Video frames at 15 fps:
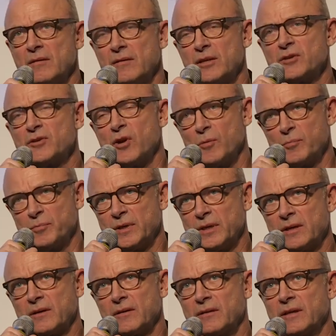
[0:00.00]
the
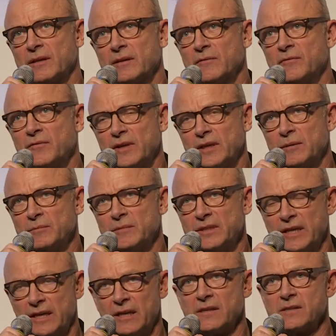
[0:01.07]
topic that the film
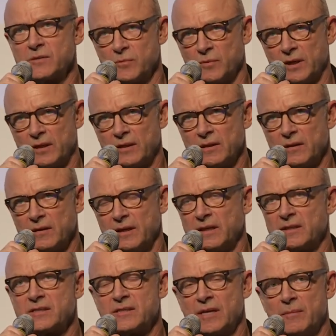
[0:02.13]
deals with,
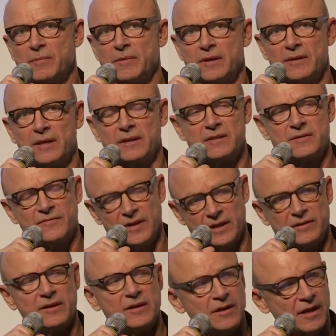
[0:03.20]
it's something that is
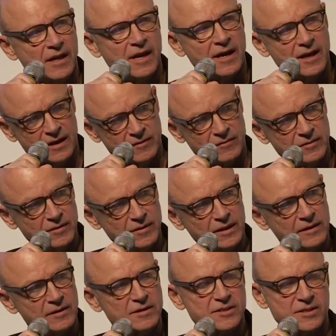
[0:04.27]
very alive
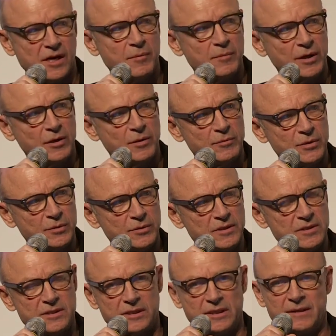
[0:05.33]
in the Sami
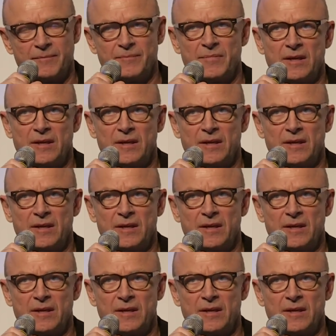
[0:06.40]
community.